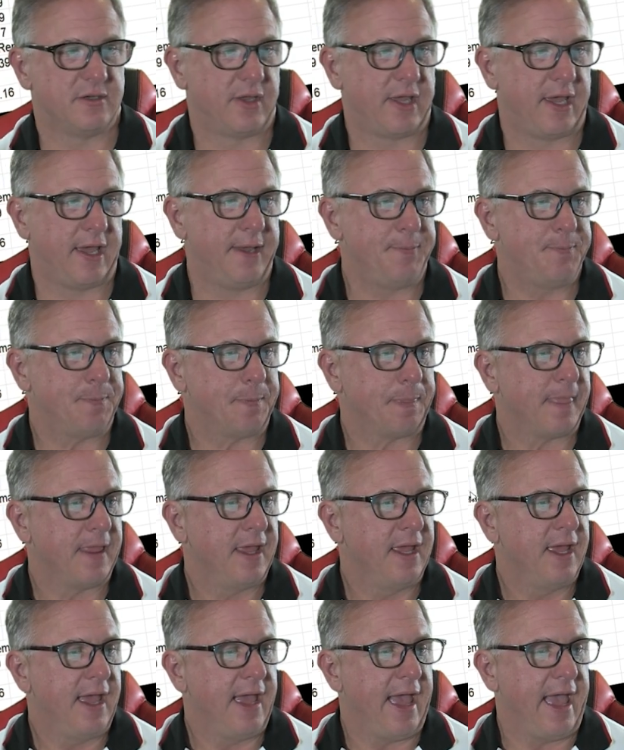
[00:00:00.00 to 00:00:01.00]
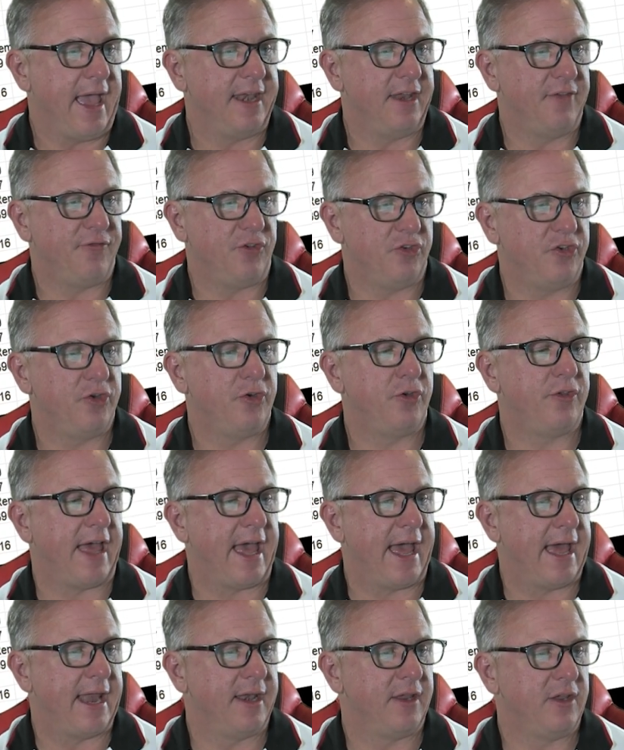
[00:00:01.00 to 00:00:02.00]
Okay, and if you do
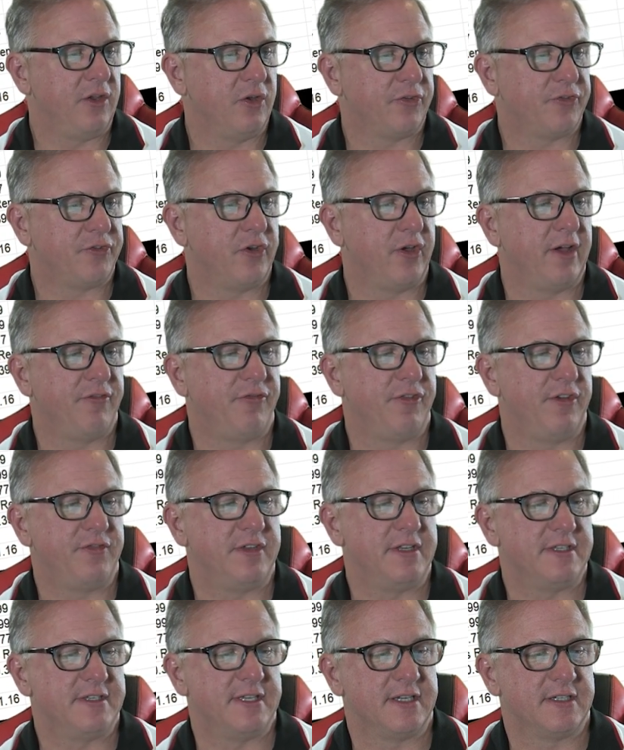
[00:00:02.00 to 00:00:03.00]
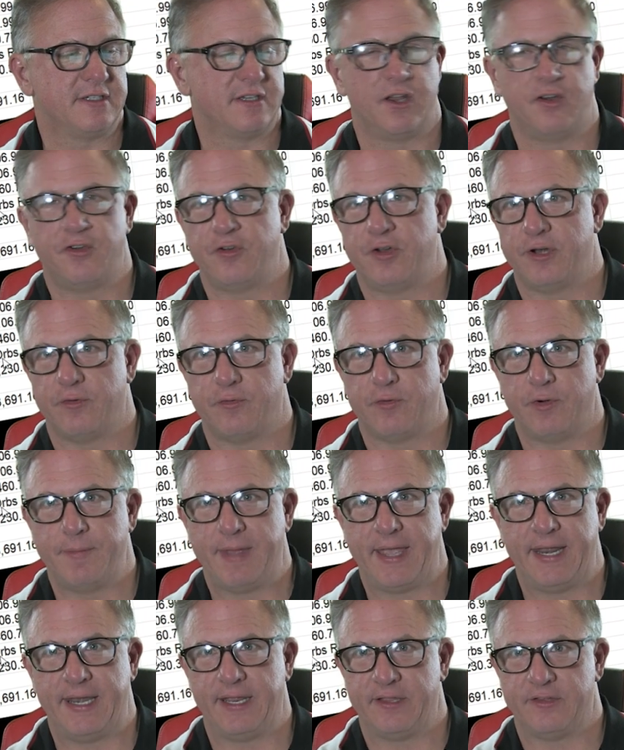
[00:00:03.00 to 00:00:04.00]
that, you'll still have 5,600
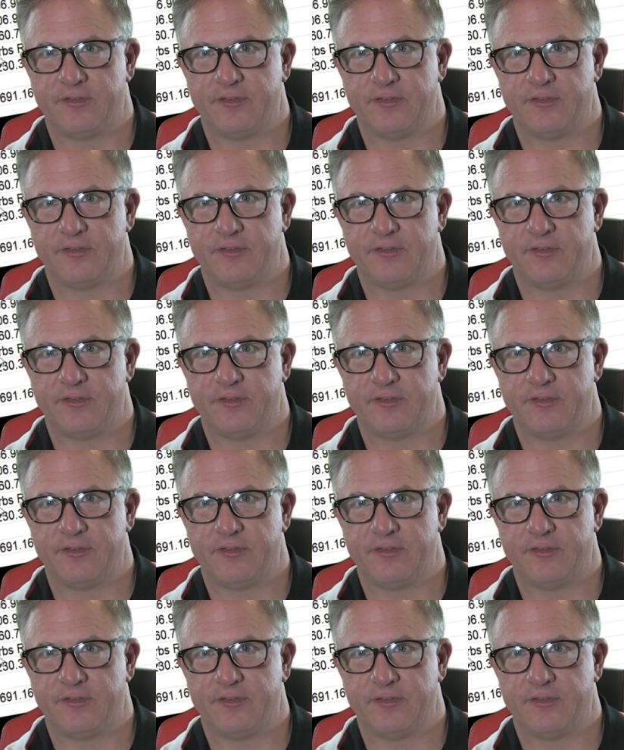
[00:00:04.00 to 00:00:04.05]
remaining.